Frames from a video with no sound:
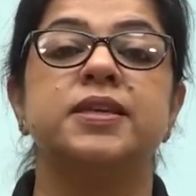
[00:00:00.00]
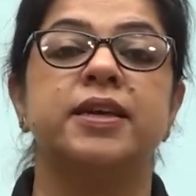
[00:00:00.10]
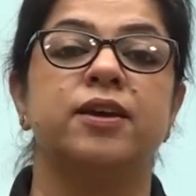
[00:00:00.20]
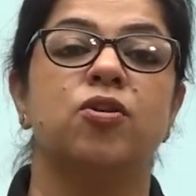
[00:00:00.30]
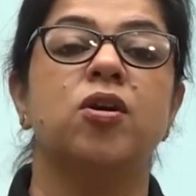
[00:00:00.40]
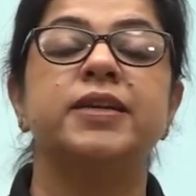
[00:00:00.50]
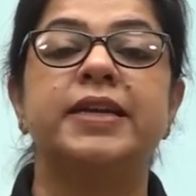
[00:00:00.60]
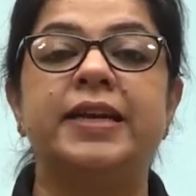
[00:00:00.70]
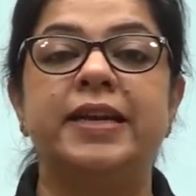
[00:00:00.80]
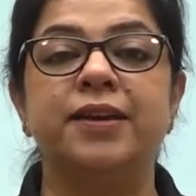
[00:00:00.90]
cannot
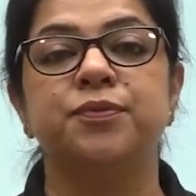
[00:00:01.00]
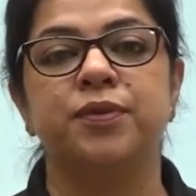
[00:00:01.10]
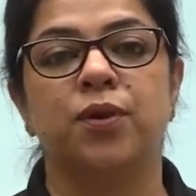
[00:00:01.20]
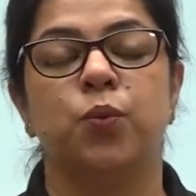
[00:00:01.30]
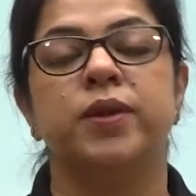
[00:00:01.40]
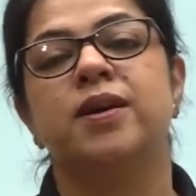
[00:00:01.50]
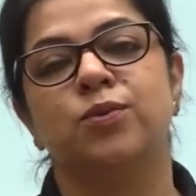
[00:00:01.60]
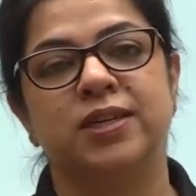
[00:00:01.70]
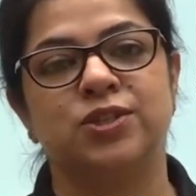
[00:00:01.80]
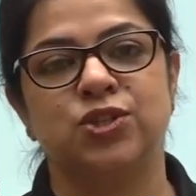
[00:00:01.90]
live
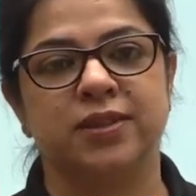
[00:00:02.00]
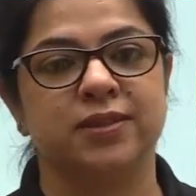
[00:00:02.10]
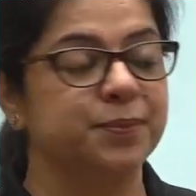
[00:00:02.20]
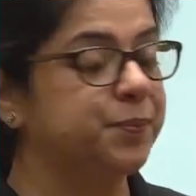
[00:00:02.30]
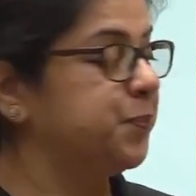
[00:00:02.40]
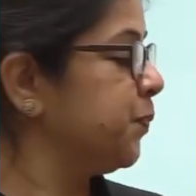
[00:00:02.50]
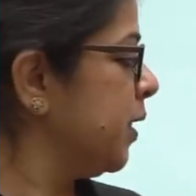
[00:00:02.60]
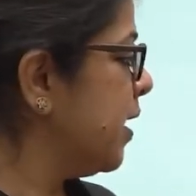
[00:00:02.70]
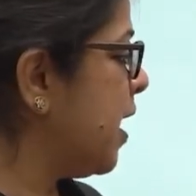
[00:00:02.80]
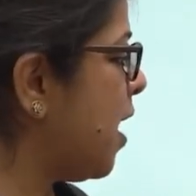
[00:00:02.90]
without each other.
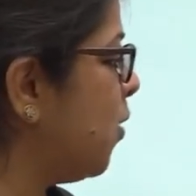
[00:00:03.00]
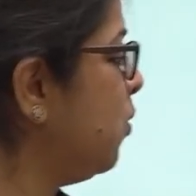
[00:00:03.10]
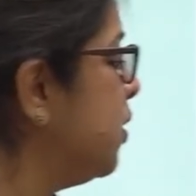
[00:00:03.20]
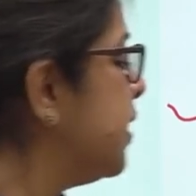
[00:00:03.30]
How?